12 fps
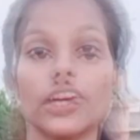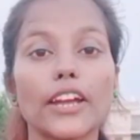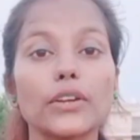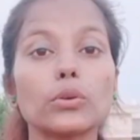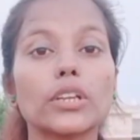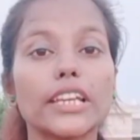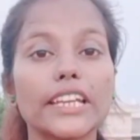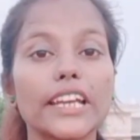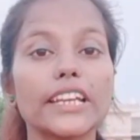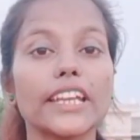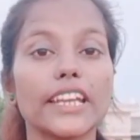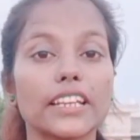Try to
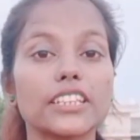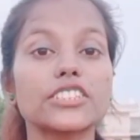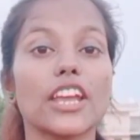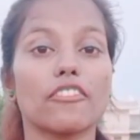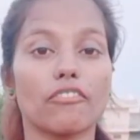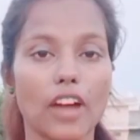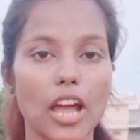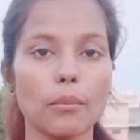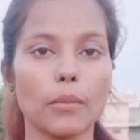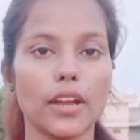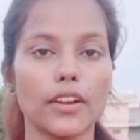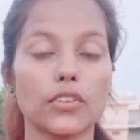create English
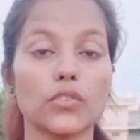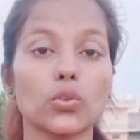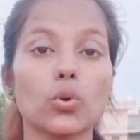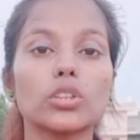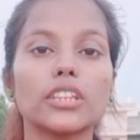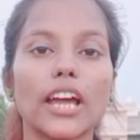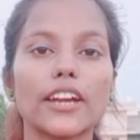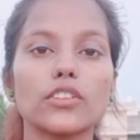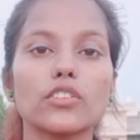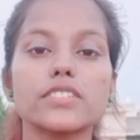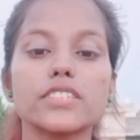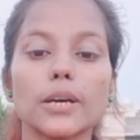environment so that
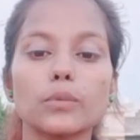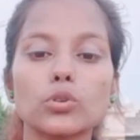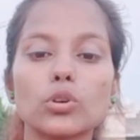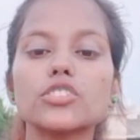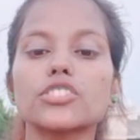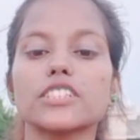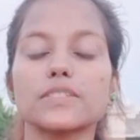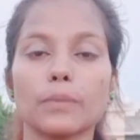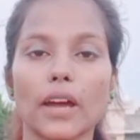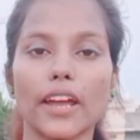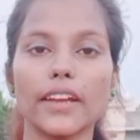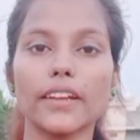your subconscious
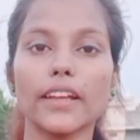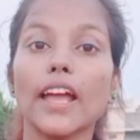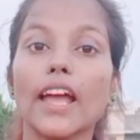mind